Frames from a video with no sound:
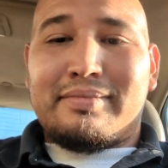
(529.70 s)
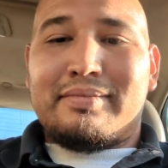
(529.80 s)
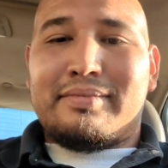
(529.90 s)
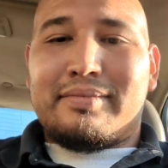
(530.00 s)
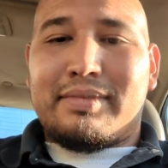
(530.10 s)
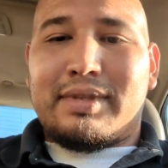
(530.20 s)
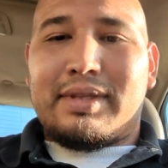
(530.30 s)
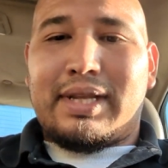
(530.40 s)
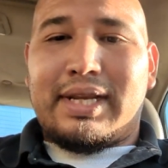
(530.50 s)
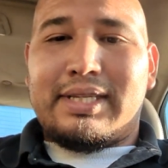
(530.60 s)
Mm,
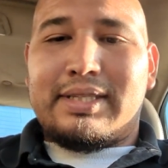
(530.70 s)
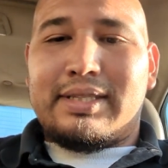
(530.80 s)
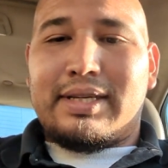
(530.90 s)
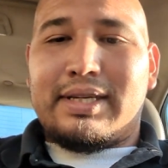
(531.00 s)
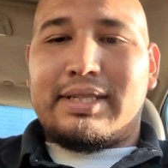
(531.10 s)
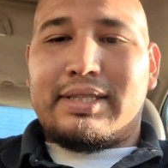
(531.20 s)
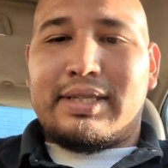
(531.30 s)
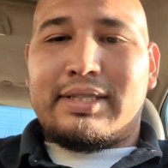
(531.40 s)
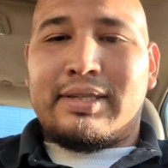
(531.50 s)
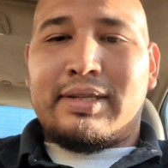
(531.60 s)
nice, nice,
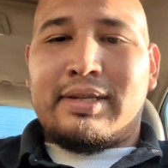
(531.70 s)
nice.